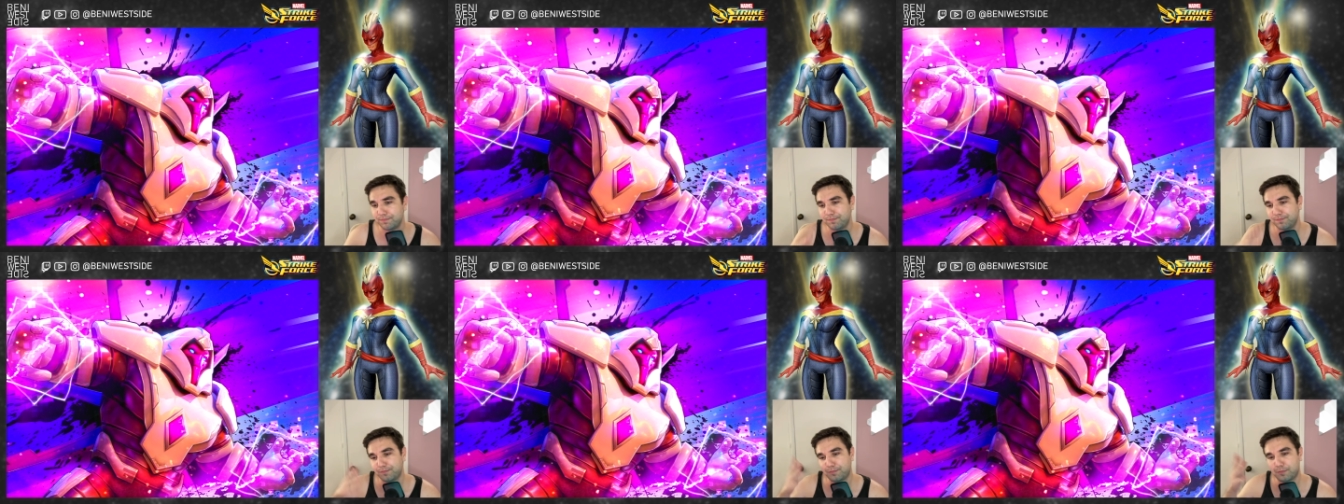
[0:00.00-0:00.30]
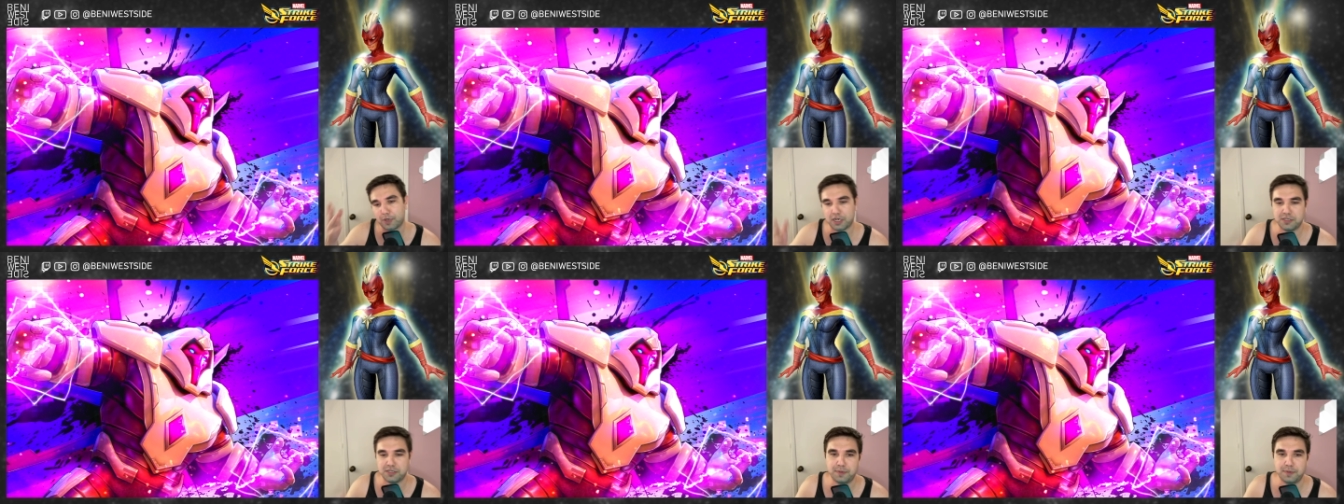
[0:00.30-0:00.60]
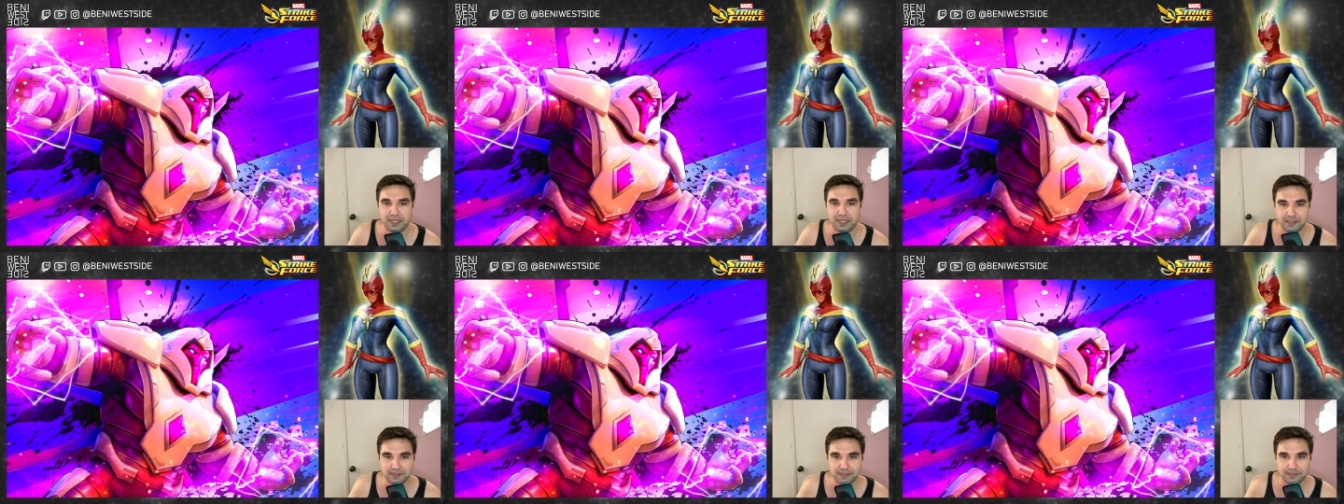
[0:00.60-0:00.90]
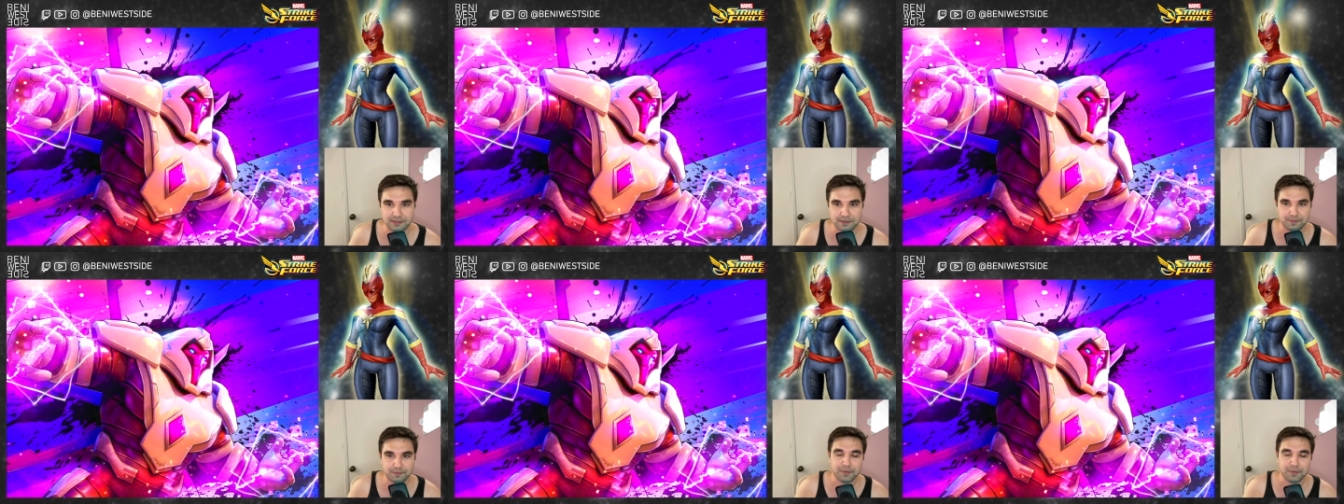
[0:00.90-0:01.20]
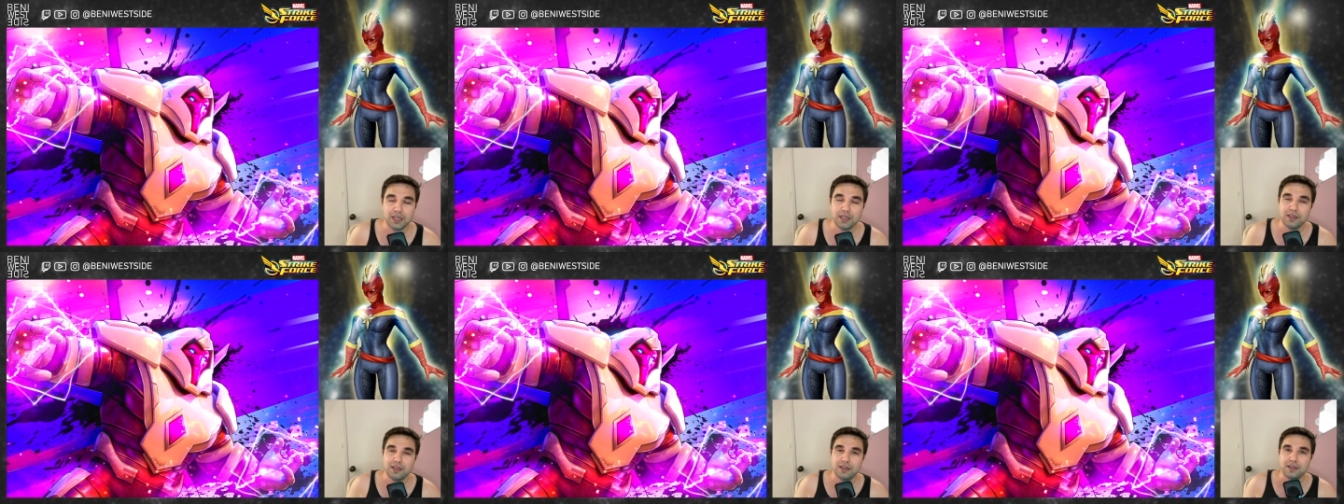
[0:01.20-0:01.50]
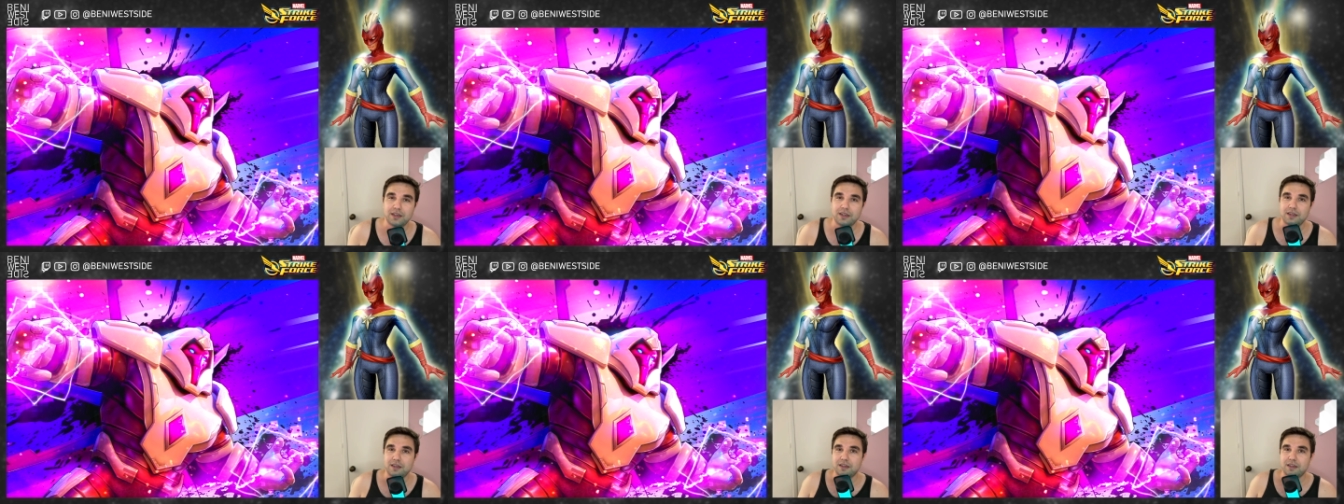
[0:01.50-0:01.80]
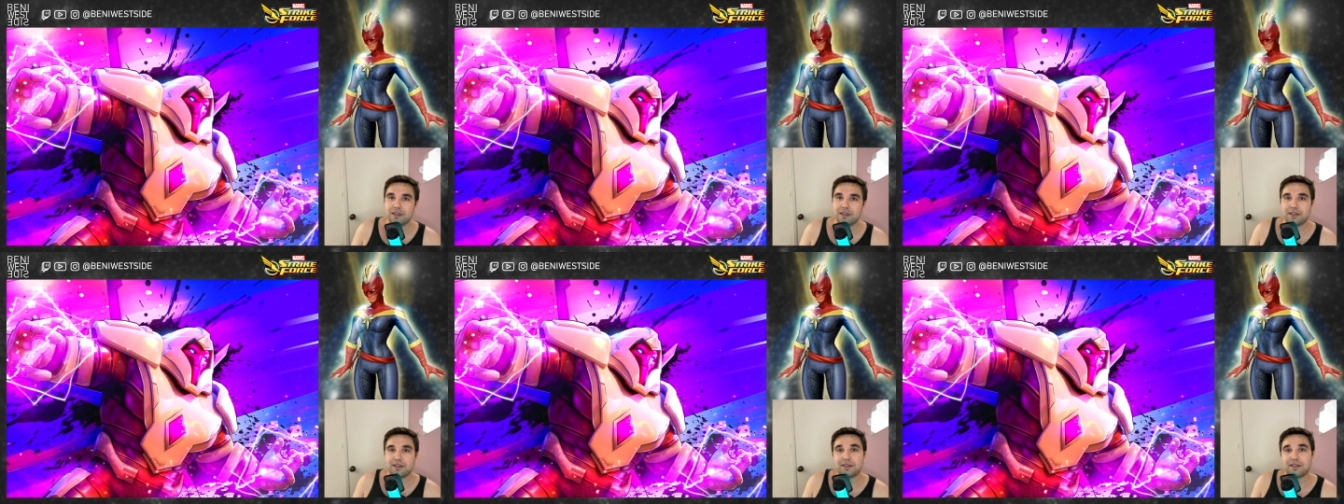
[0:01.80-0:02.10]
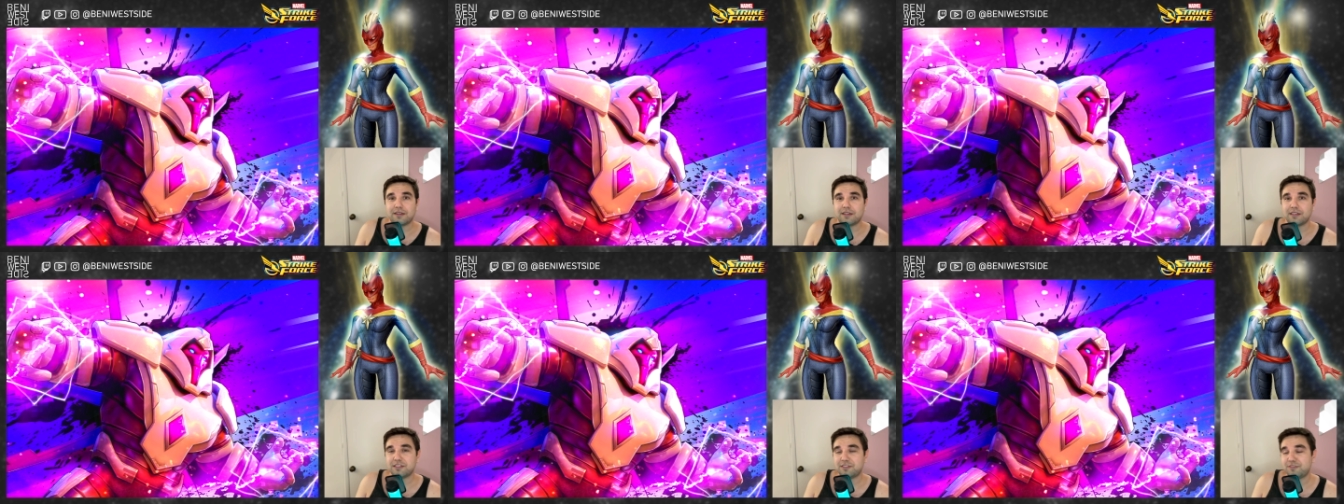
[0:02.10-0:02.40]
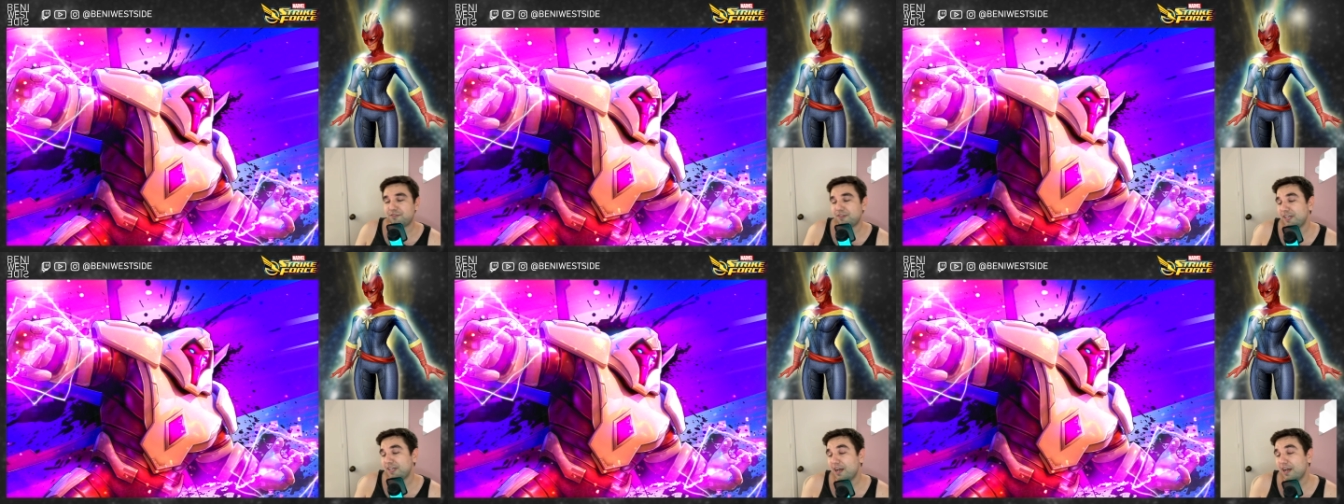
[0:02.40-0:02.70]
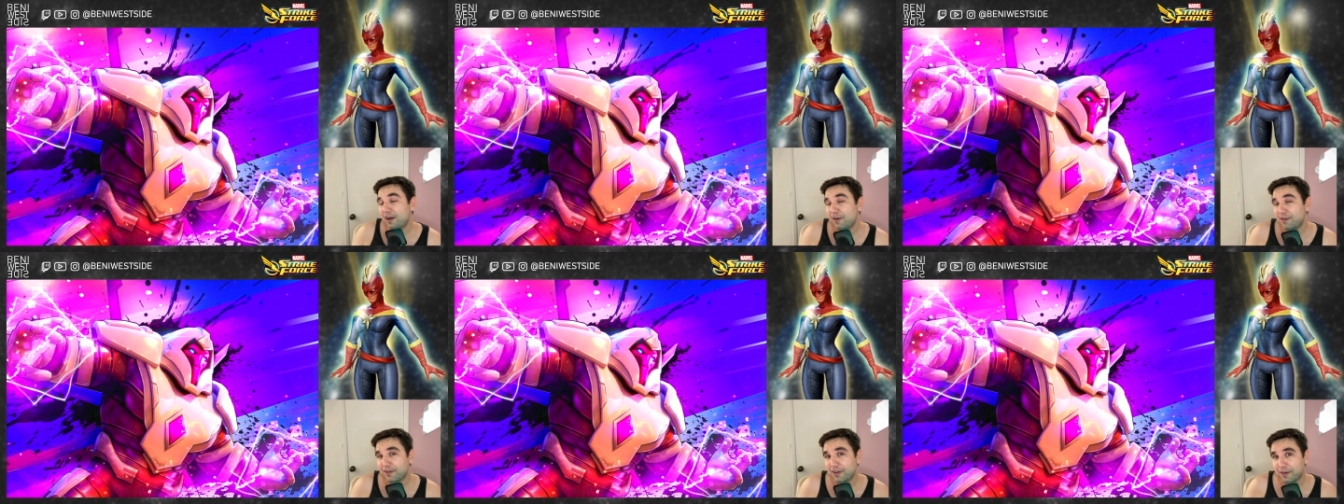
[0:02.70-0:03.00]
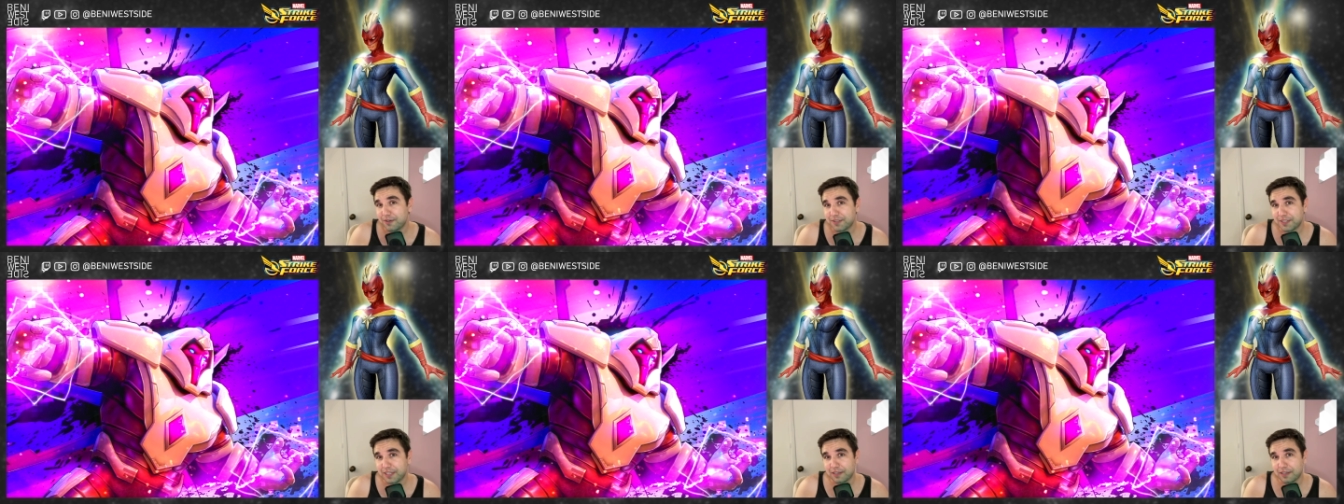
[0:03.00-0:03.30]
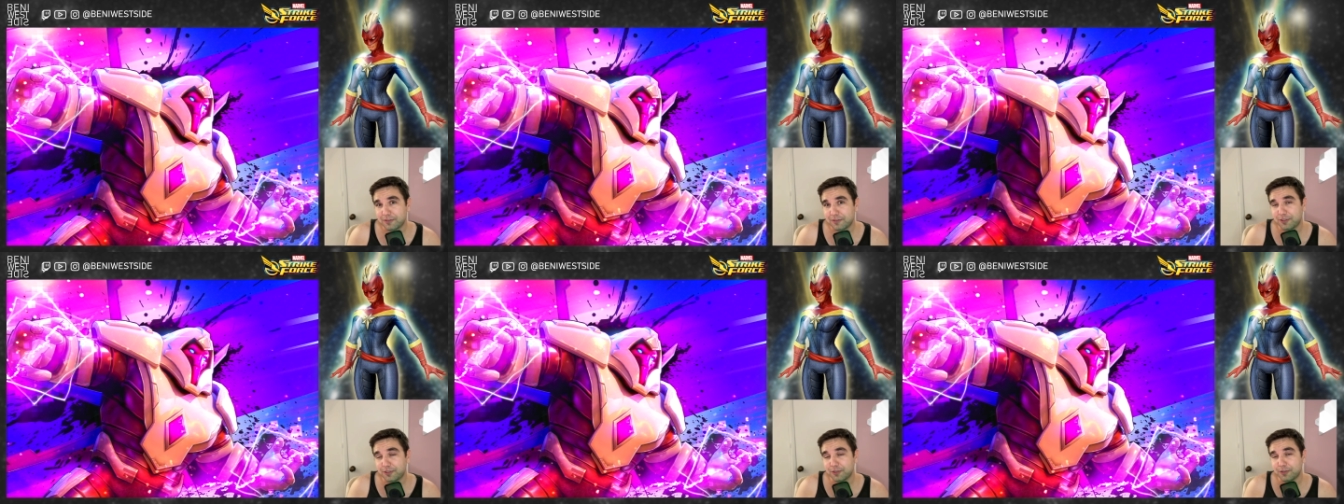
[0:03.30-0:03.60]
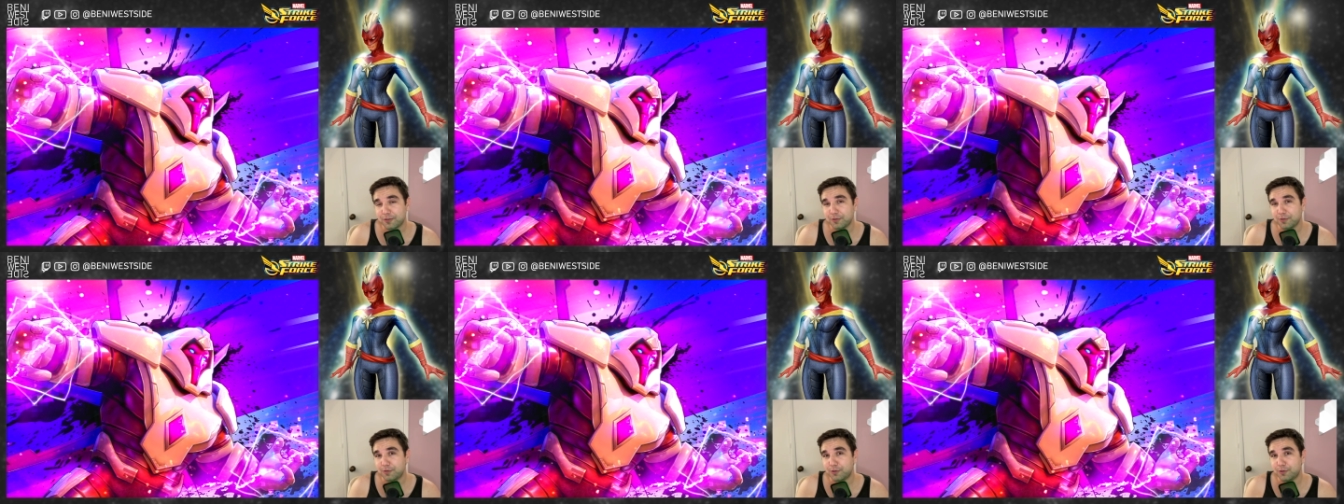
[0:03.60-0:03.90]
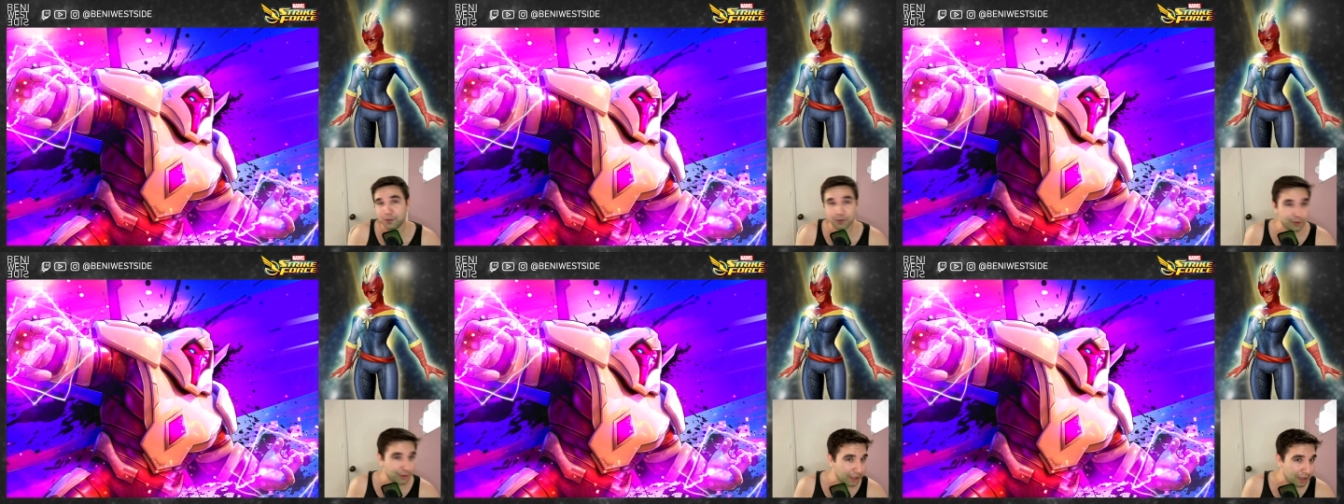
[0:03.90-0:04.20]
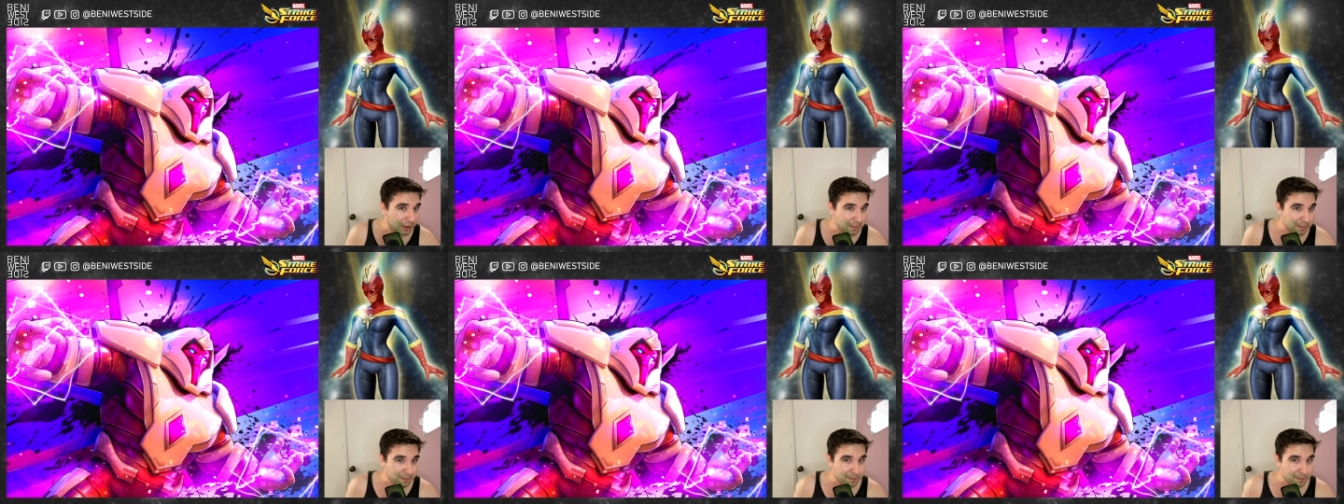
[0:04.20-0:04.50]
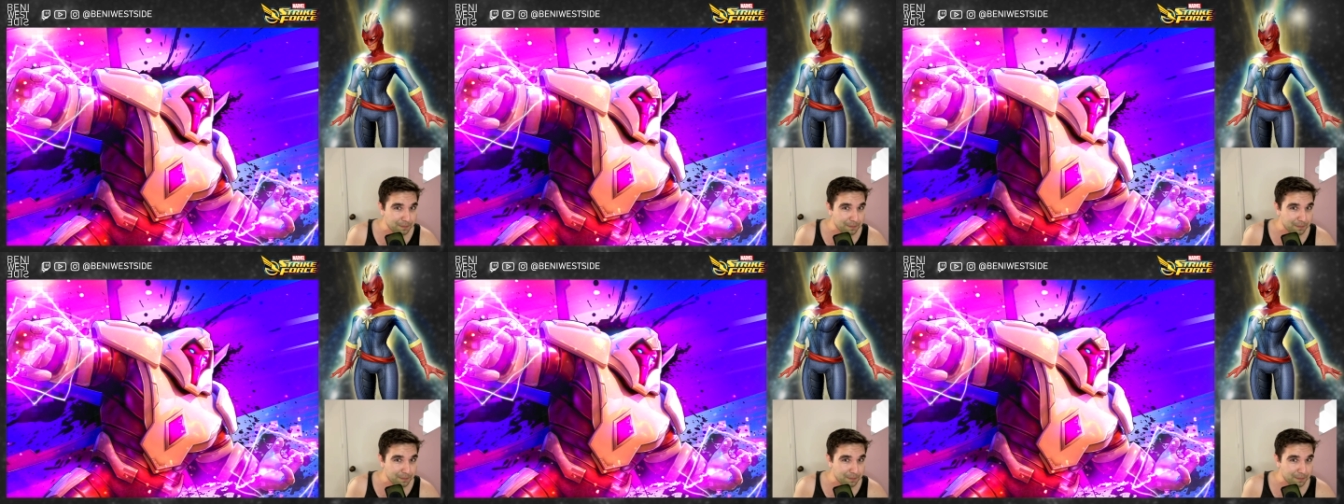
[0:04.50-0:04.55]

prospects. This video goes out to Dulam.